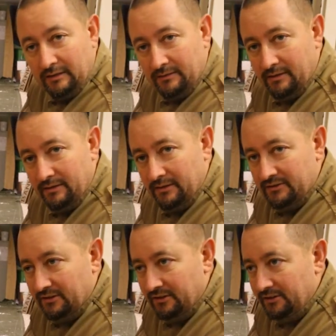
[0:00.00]
As
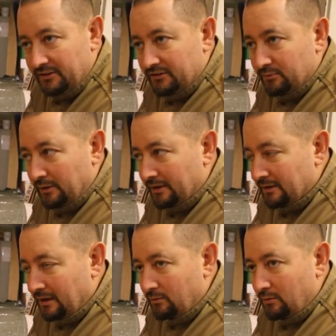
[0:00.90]
it is right
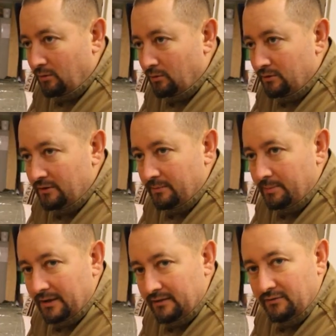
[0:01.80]
now, all the
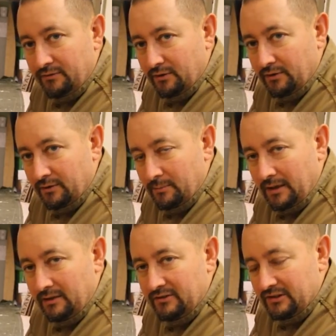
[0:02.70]
panel for the
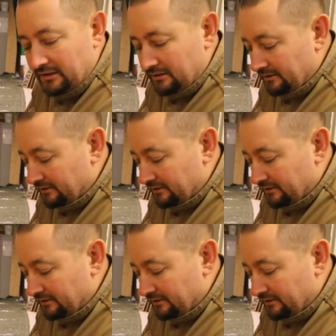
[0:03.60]
mainsail